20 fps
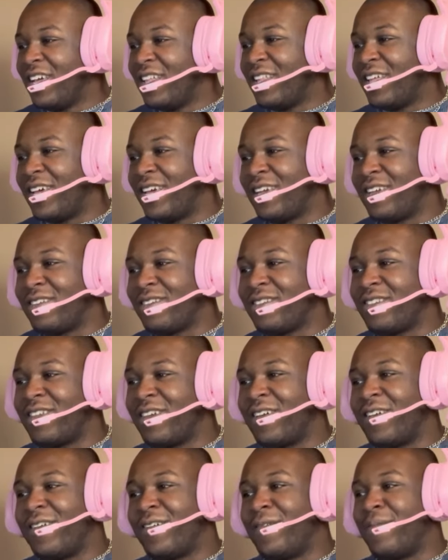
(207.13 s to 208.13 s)
like
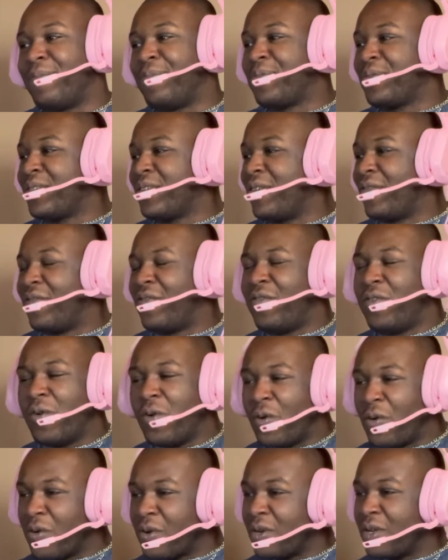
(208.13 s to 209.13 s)
the
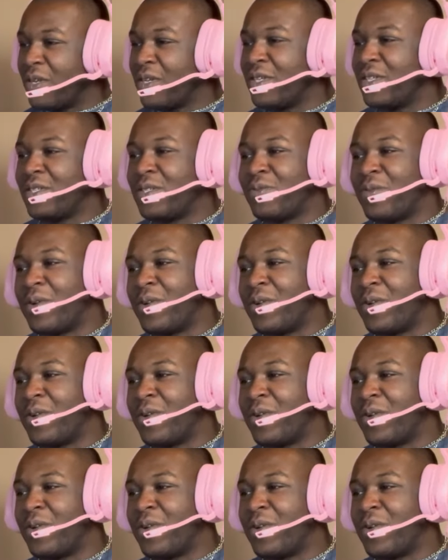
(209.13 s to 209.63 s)
forest.